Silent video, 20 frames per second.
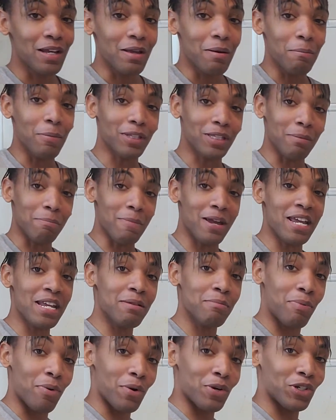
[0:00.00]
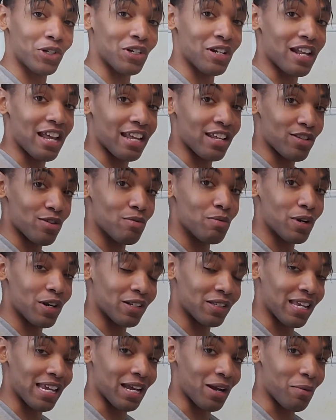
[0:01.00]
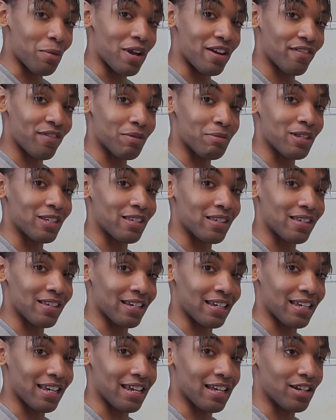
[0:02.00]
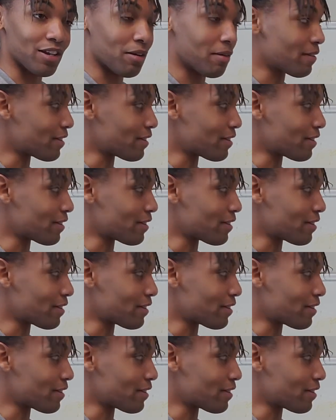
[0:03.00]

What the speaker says: But the main portion that you want to take away from this is, again,